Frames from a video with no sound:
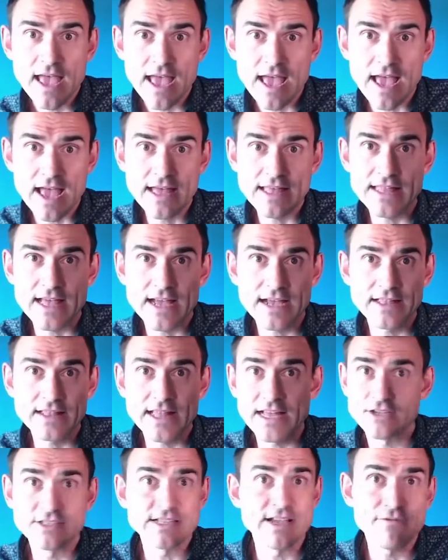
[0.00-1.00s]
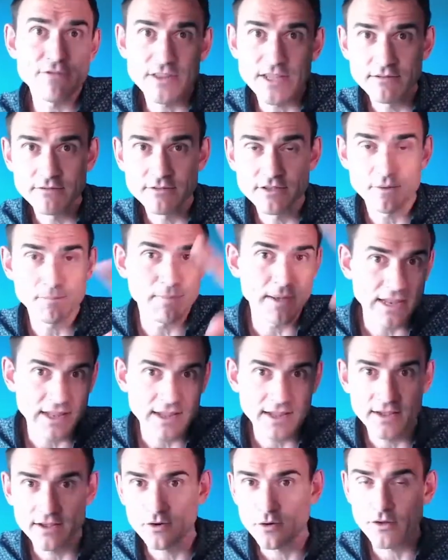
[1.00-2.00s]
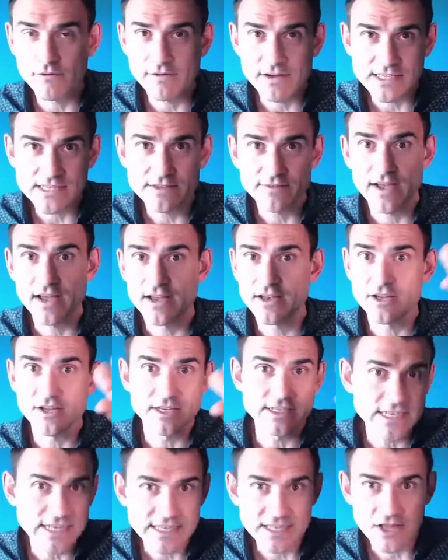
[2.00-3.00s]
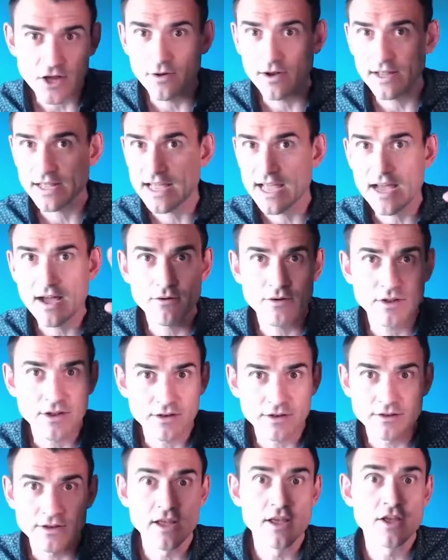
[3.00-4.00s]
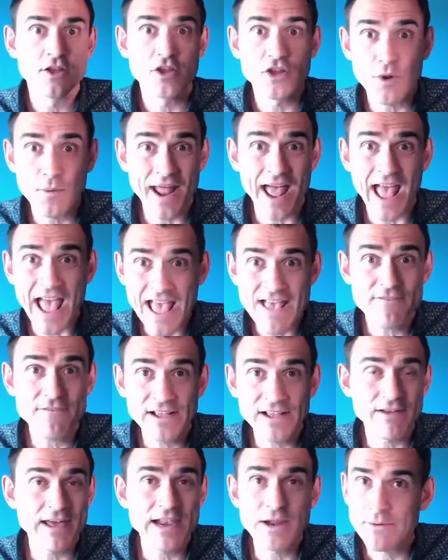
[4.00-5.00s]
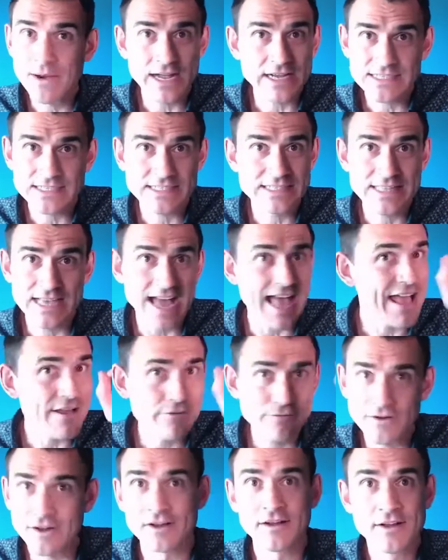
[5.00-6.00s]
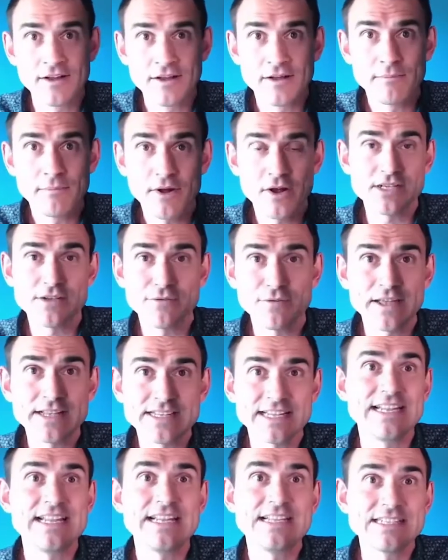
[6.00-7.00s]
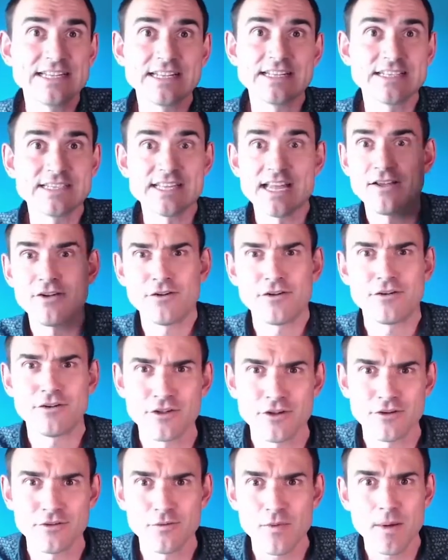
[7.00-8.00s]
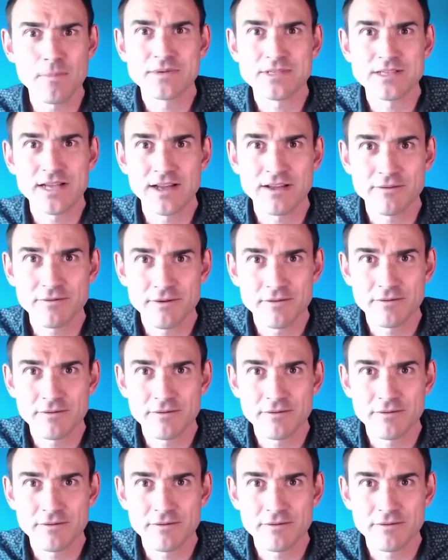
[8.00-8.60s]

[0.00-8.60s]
and that does everything, the billing and all the rest of it, and you can delete the whole account, and you don't want to ever give anyone access to that ever, because if they deleted, say, your website,